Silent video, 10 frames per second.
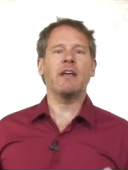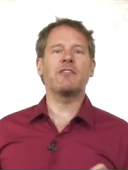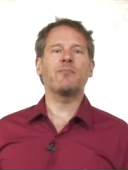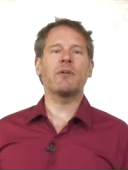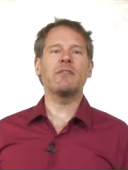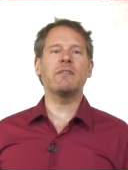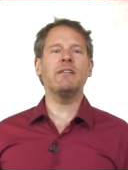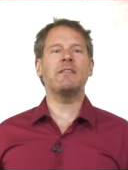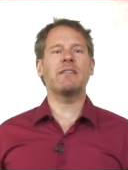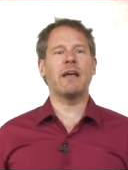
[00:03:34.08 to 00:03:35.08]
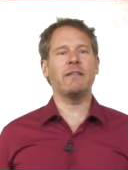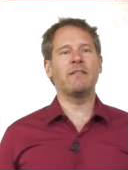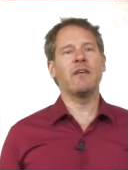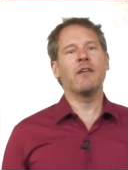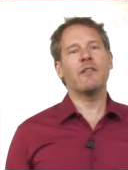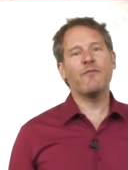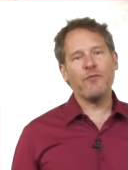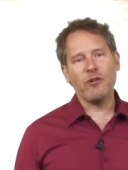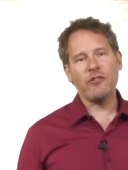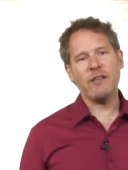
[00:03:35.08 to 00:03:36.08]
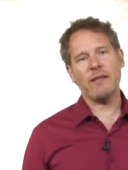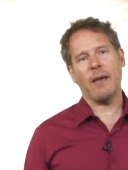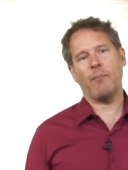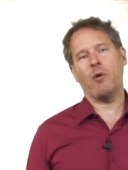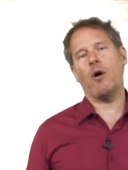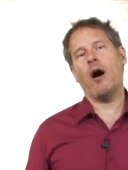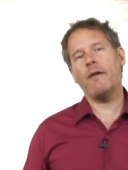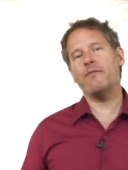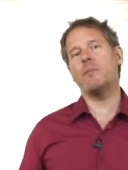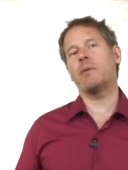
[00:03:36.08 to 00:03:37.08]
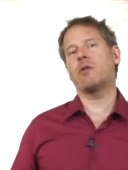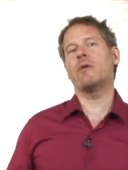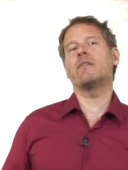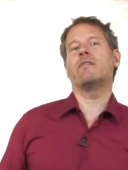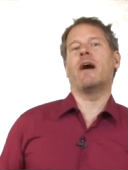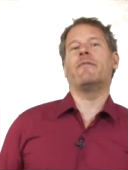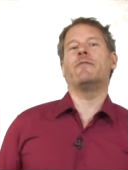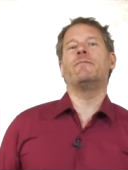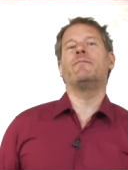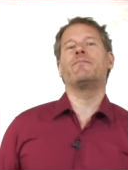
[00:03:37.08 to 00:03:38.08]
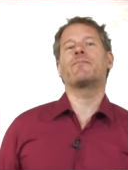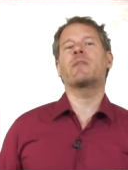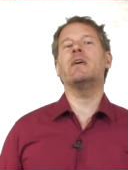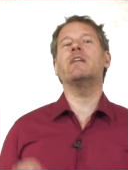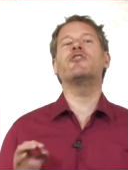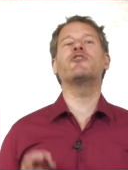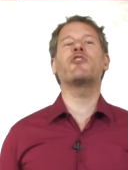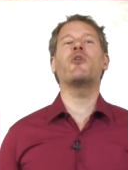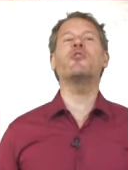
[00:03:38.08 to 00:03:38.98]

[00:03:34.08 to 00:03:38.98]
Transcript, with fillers: expressly cites the first example of the picaresque novel. It is so